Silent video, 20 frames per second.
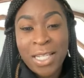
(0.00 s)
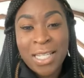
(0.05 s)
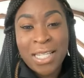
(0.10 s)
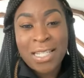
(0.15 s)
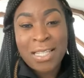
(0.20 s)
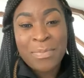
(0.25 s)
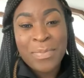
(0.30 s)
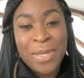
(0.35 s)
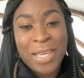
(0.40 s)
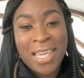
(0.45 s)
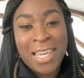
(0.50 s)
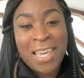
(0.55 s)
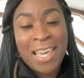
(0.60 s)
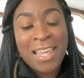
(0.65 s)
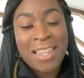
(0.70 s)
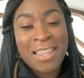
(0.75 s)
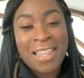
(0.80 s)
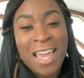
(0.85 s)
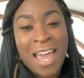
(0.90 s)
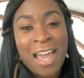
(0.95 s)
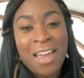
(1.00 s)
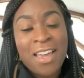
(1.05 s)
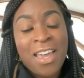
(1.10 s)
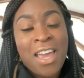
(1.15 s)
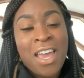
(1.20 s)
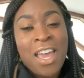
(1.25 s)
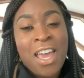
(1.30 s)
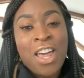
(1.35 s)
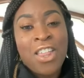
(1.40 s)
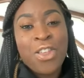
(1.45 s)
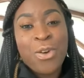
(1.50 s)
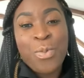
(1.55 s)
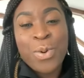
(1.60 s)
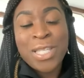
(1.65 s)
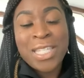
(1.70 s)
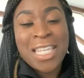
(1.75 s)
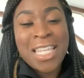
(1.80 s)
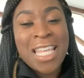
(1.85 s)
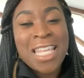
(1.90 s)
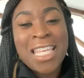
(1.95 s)
it to be, and that there
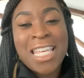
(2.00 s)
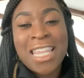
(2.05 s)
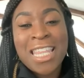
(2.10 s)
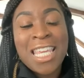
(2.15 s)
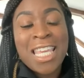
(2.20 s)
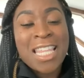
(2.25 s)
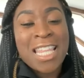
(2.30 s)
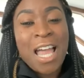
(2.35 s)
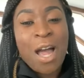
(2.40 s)
wasn't anything